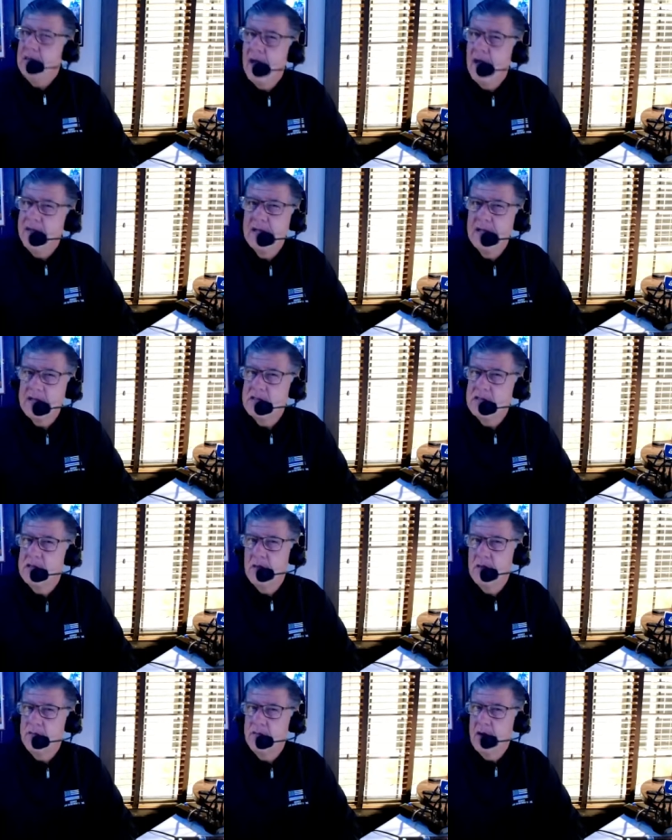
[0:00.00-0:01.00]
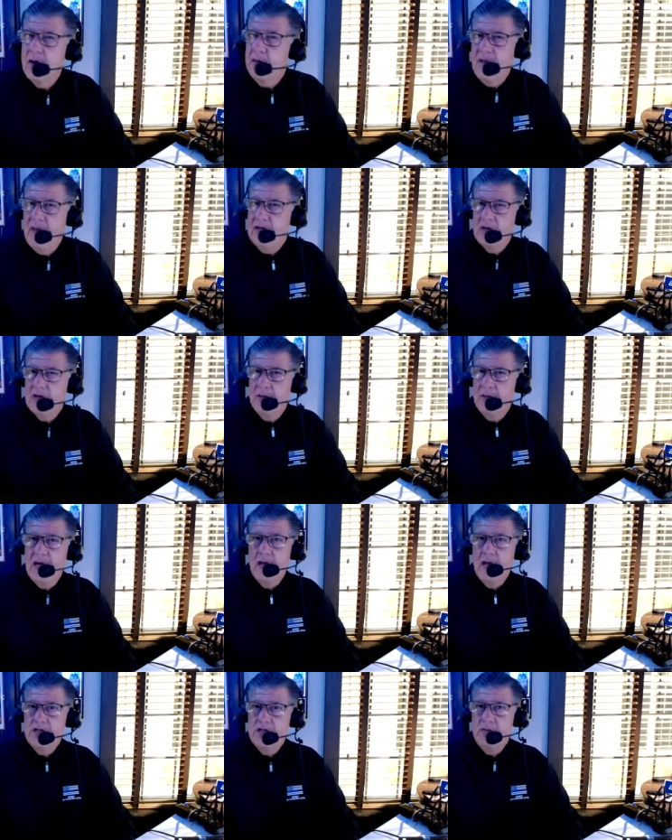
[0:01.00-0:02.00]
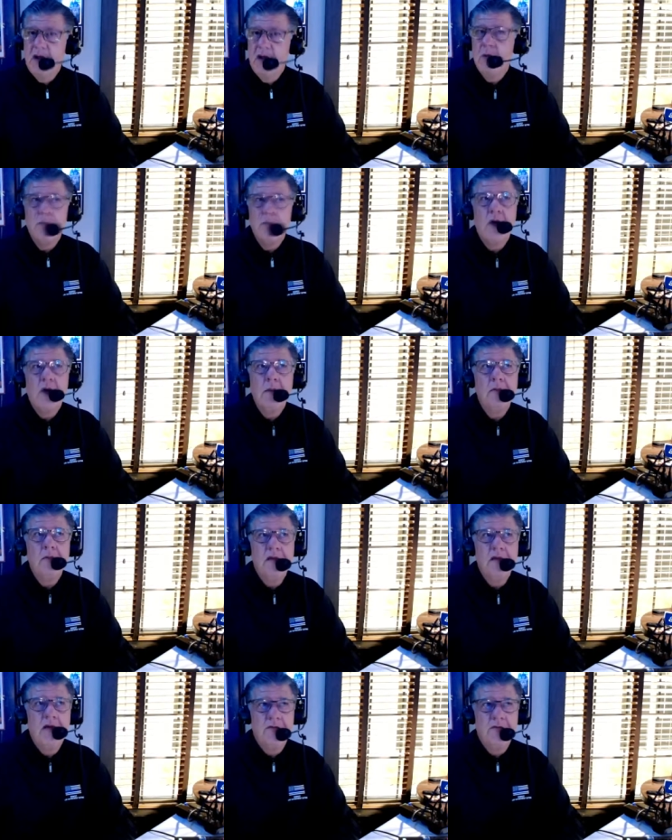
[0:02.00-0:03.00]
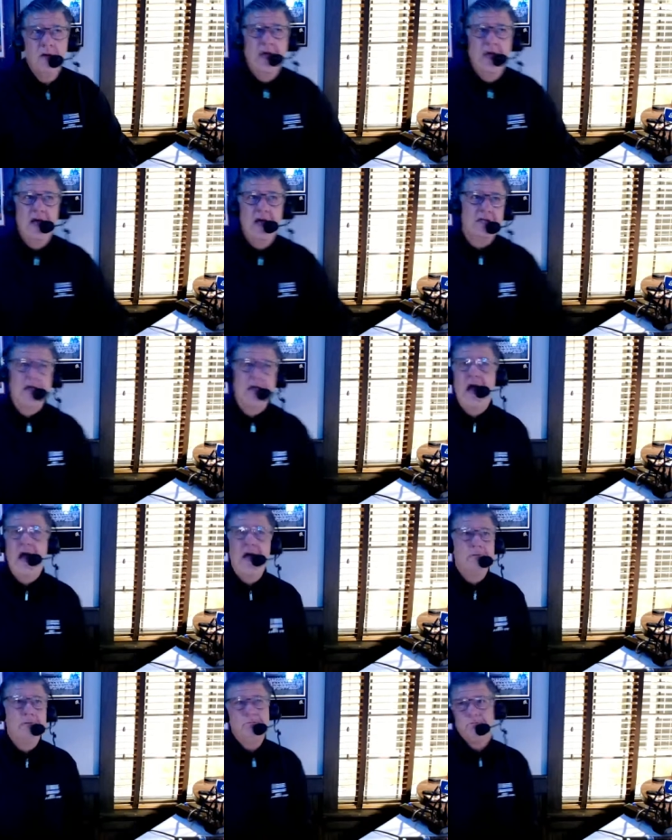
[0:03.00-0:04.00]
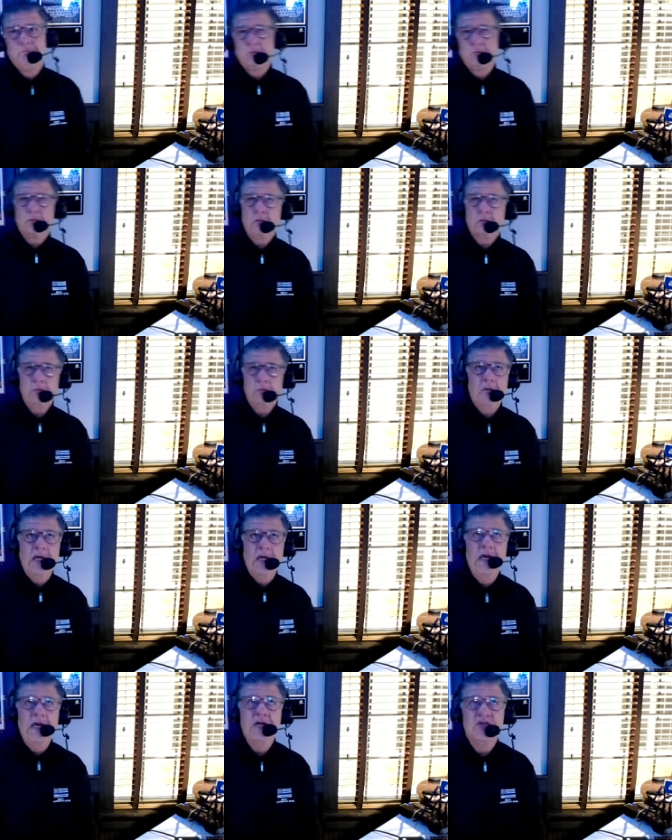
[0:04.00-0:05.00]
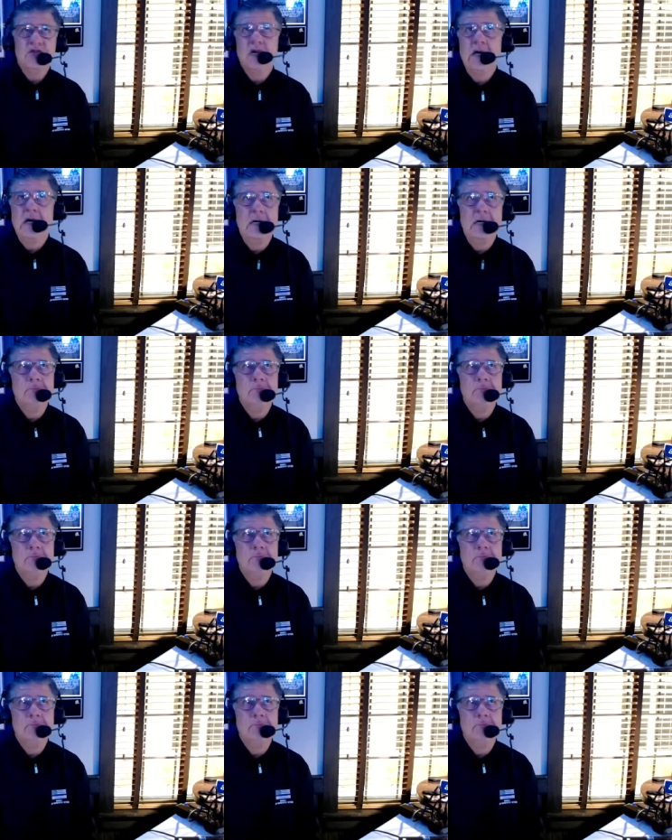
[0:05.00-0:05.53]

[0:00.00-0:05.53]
I think that's probably bad terminology, but I would probably effort a guess at it's a